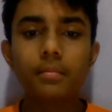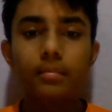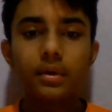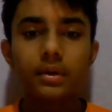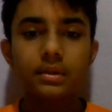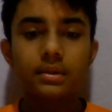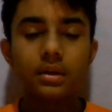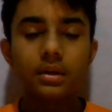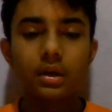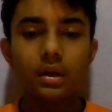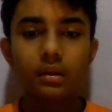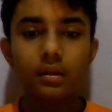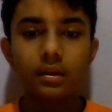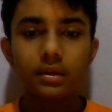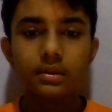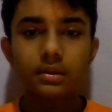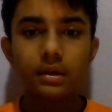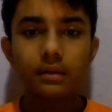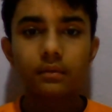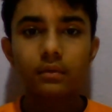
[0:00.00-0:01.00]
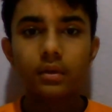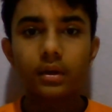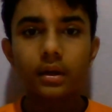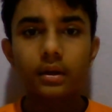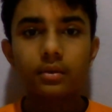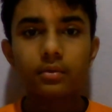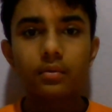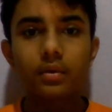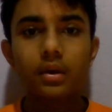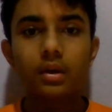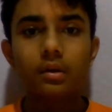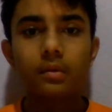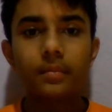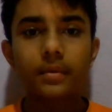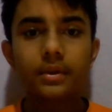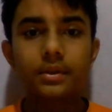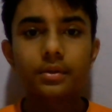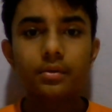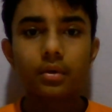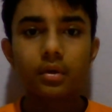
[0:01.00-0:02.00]
By saying this, I would like to end
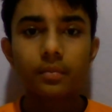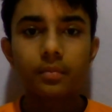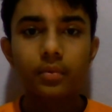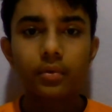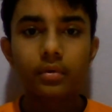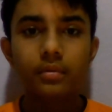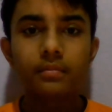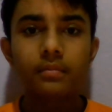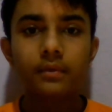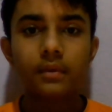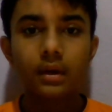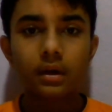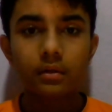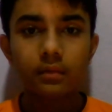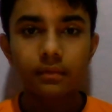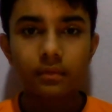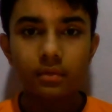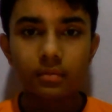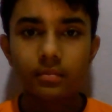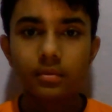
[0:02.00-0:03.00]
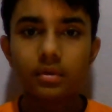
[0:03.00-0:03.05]
my short poem. Thank you very